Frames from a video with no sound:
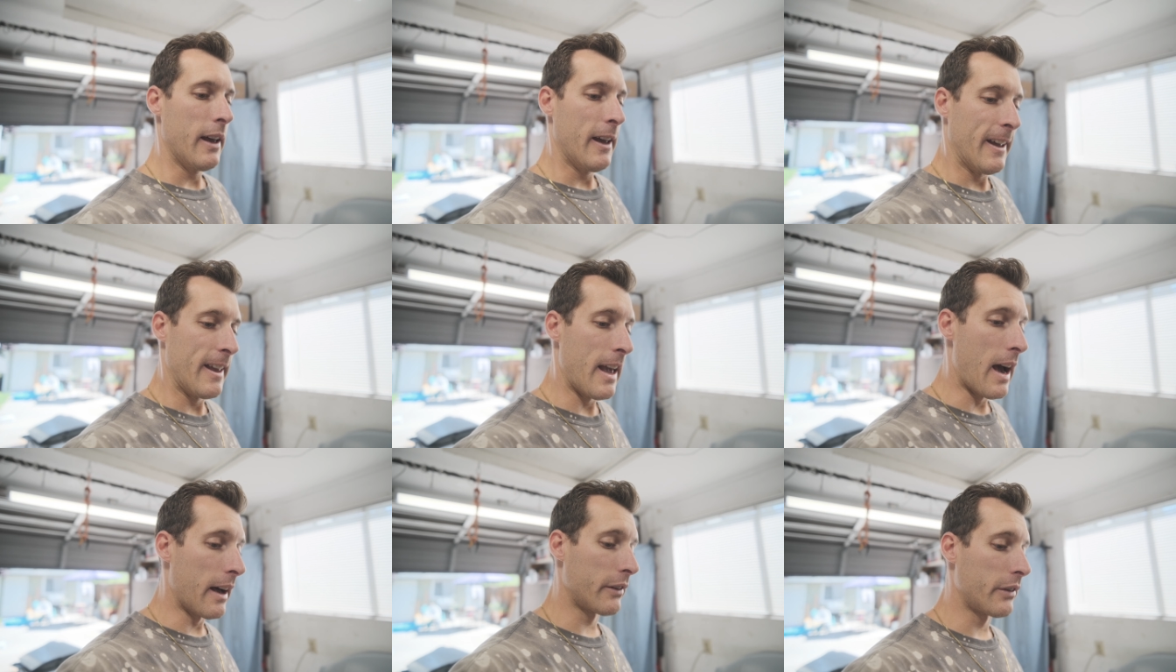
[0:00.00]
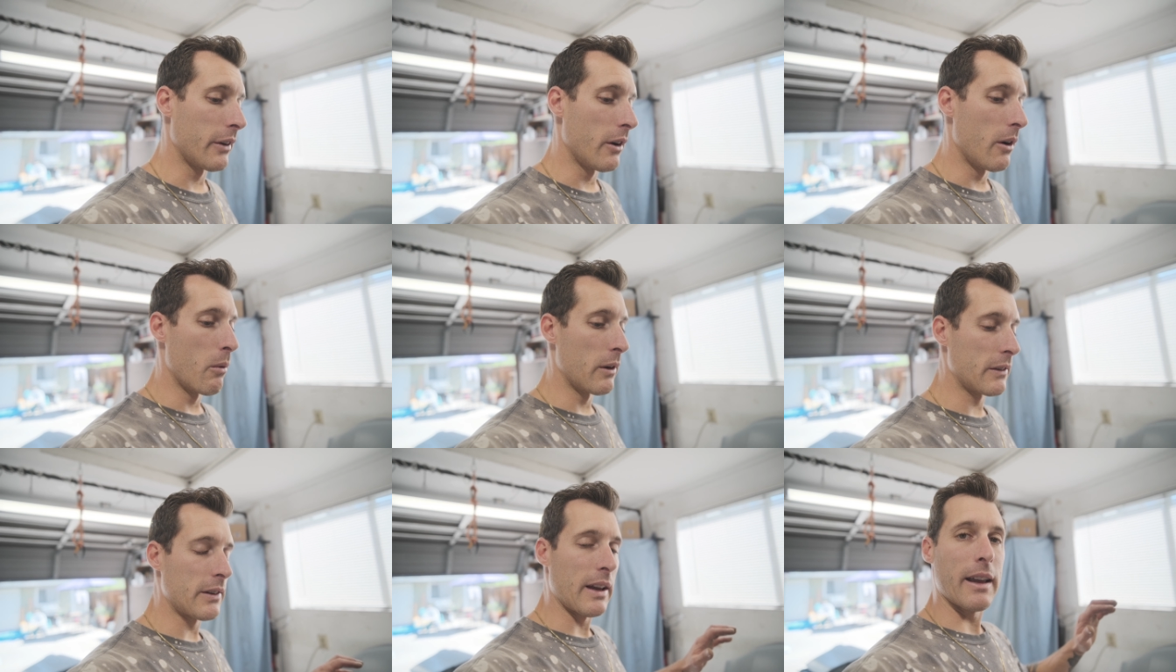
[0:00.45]
yeah,
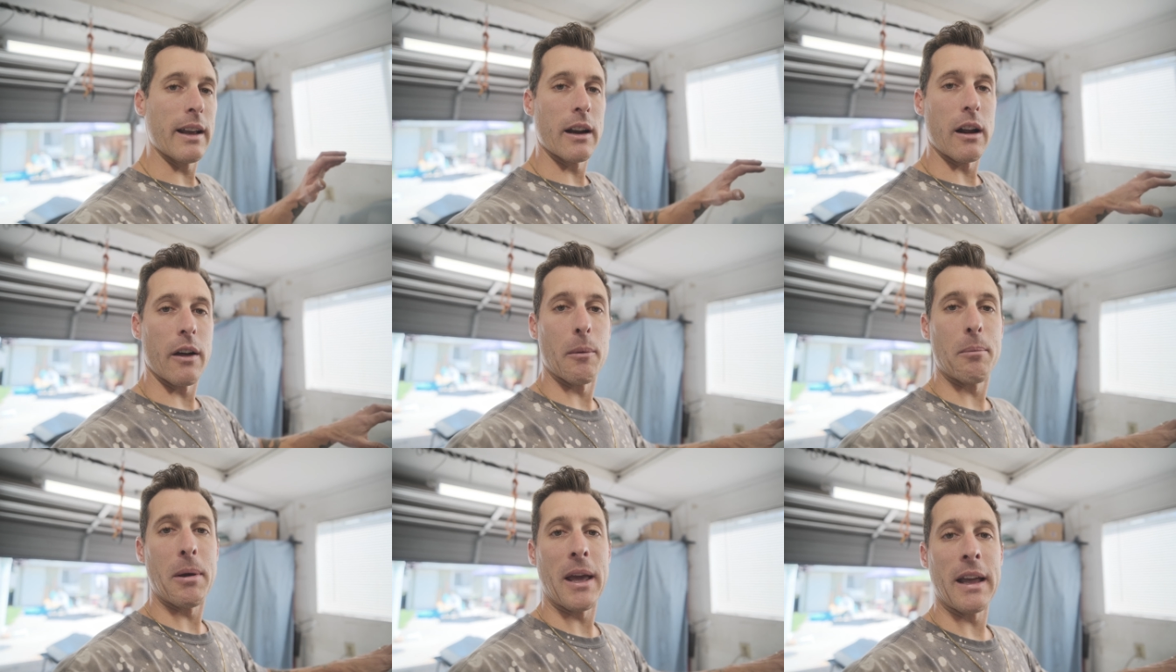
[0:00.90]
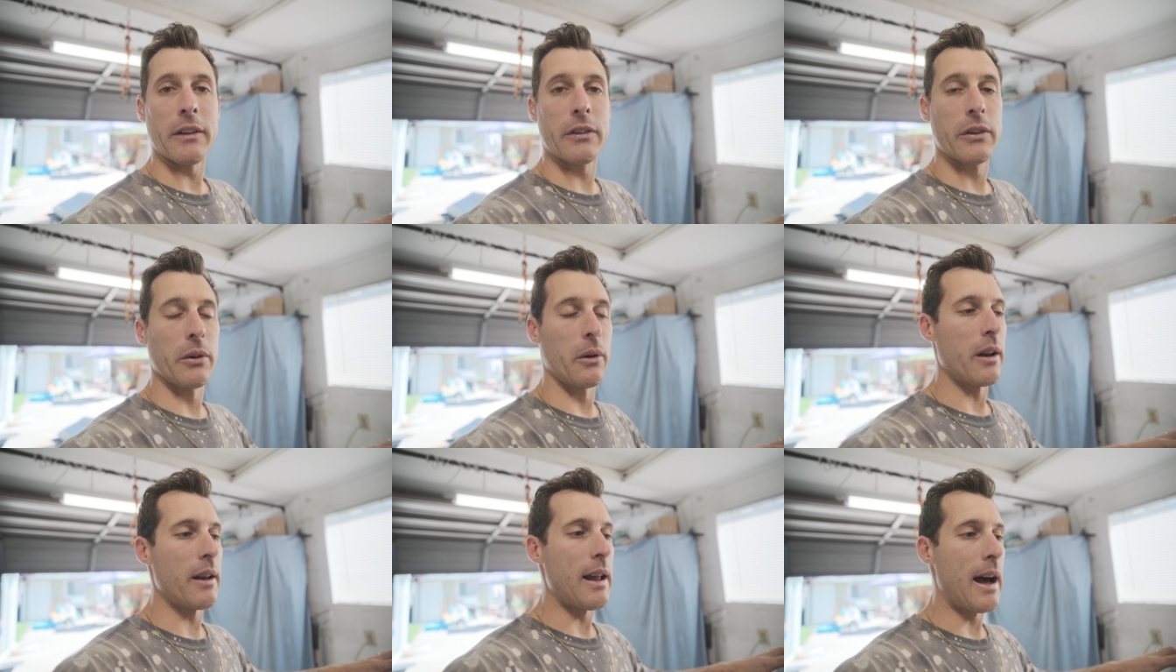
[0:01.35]
so once I get all the paint
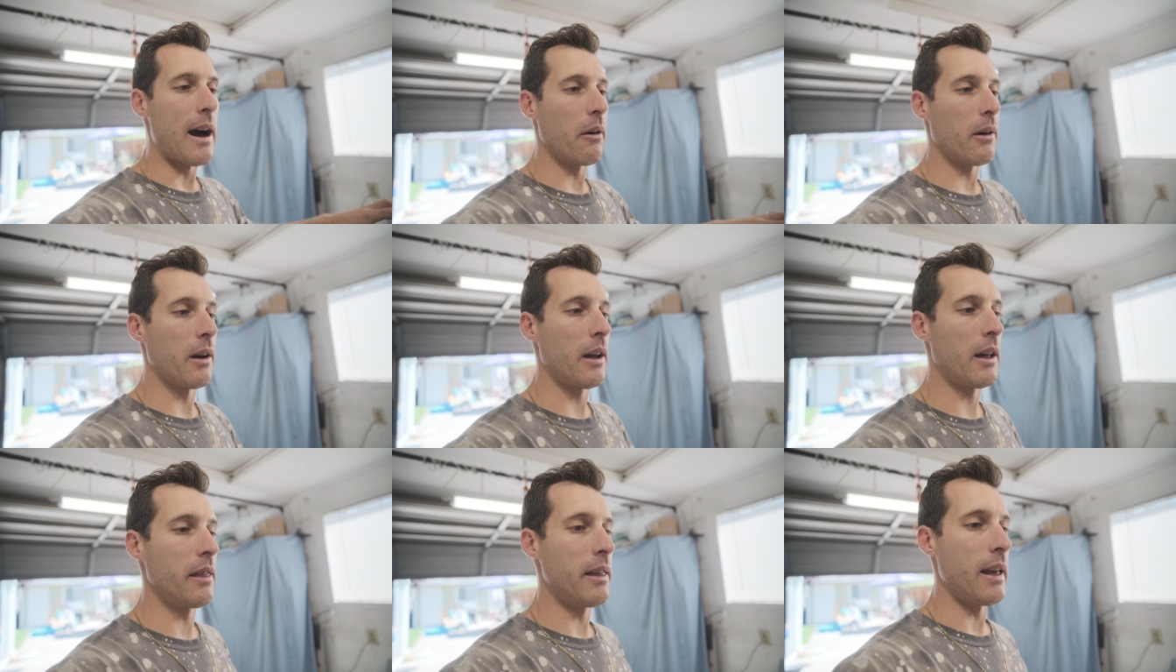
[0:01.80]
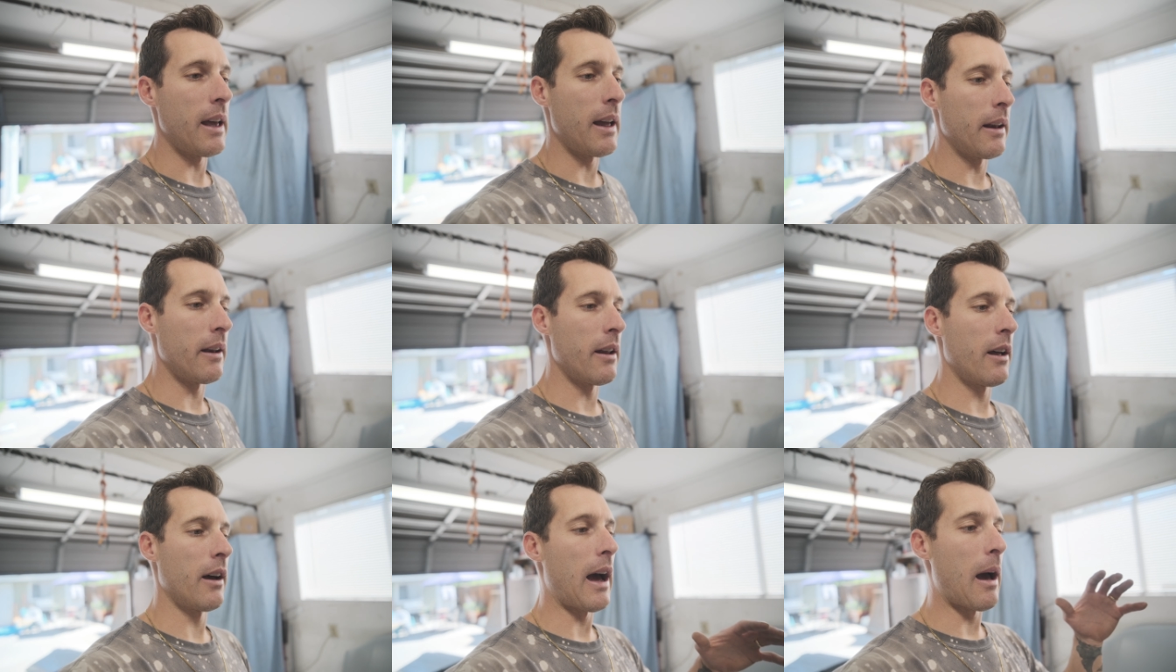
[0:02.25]
sorted out,
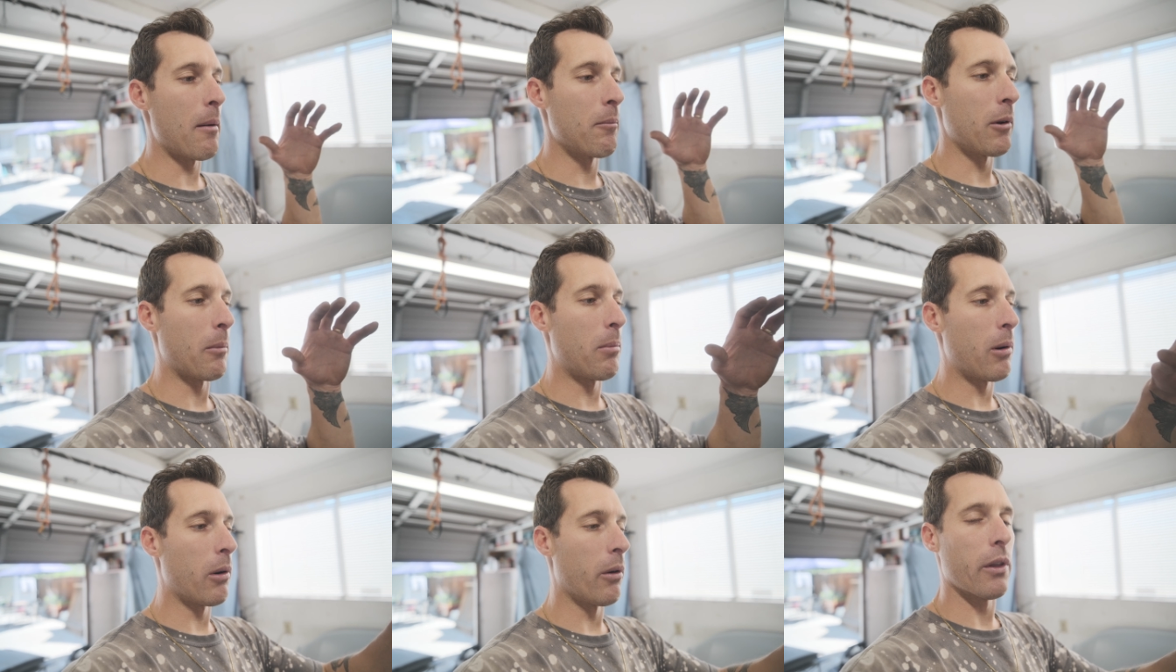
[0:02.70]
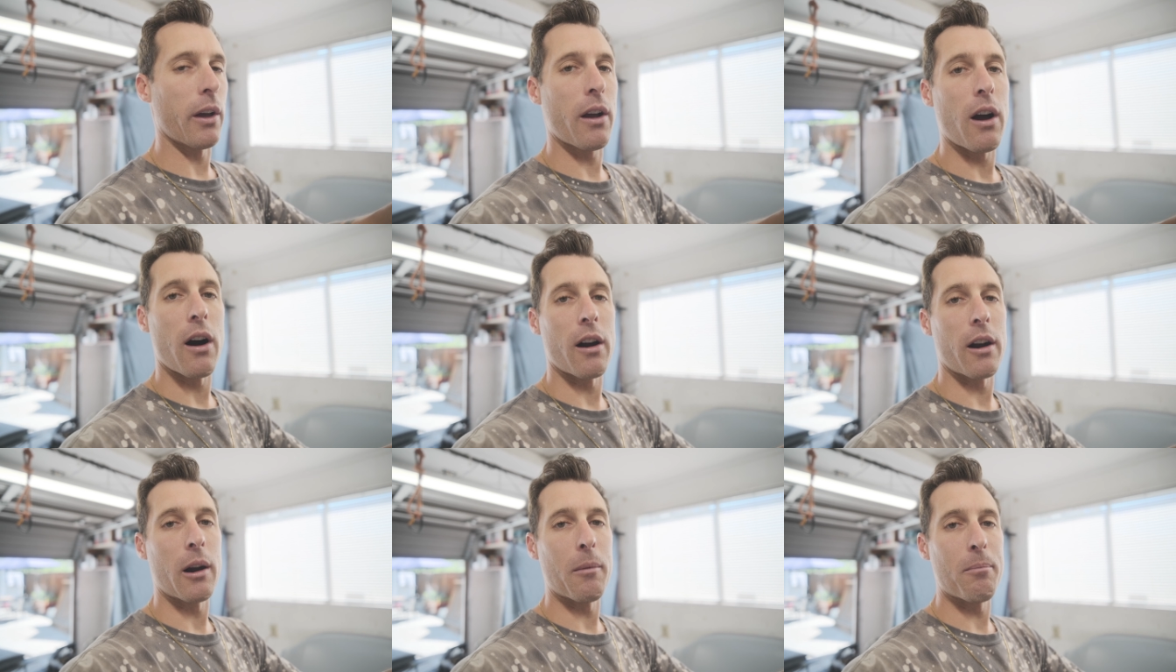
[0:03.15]
then I'm gonna pull the
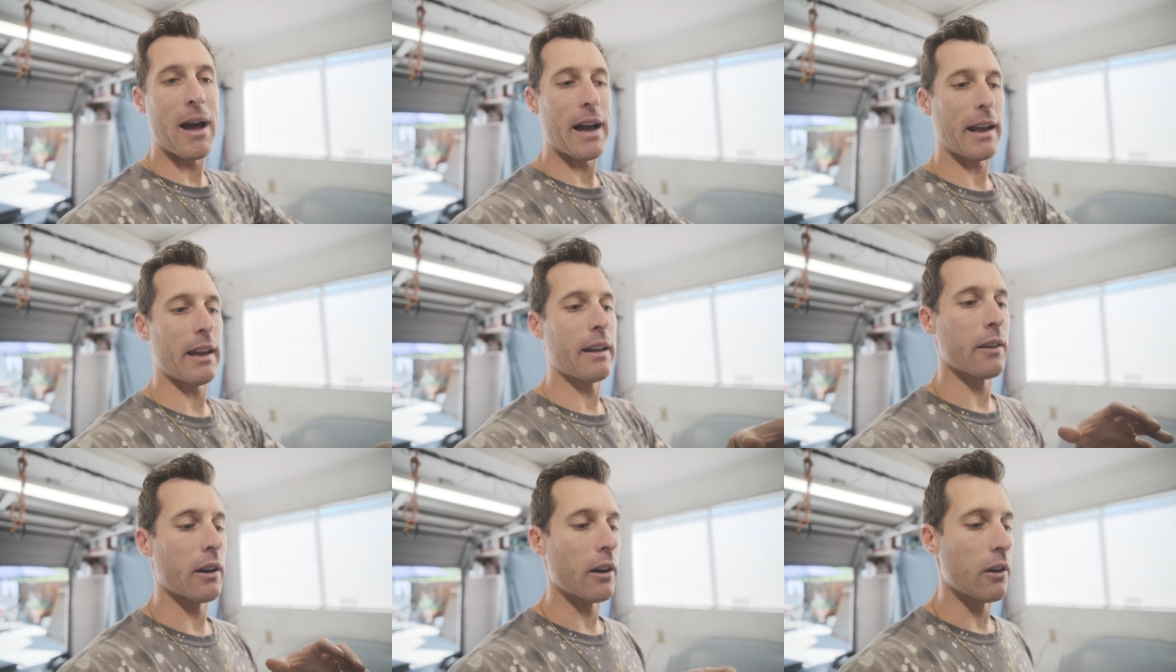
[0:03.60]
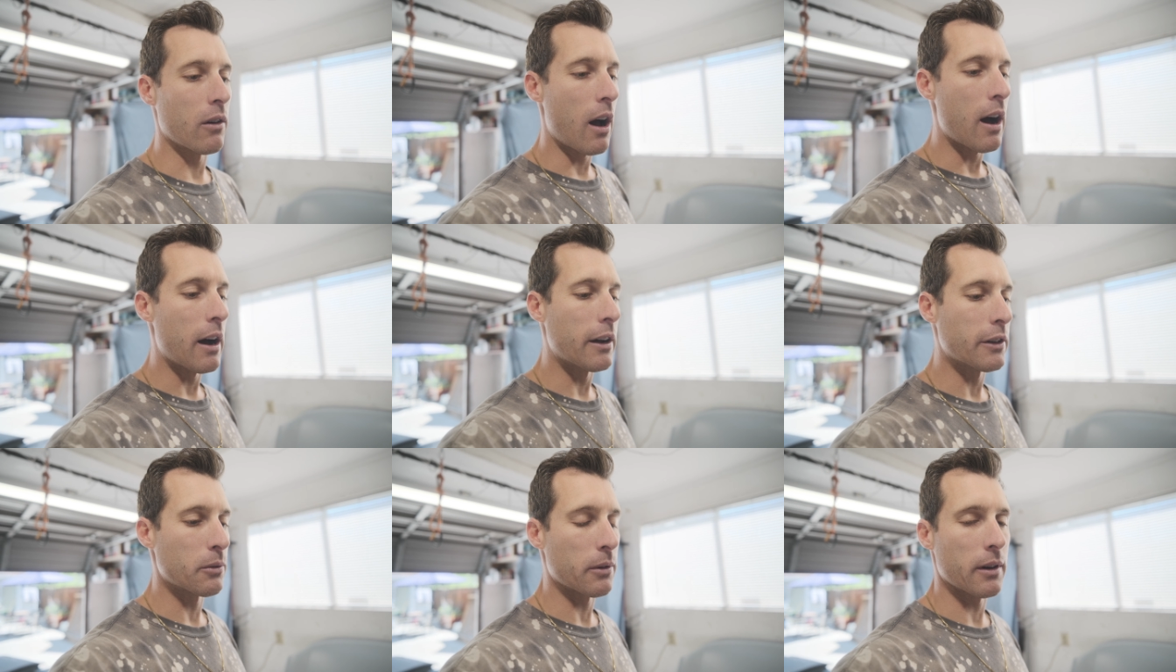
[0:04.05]
car back in the garage.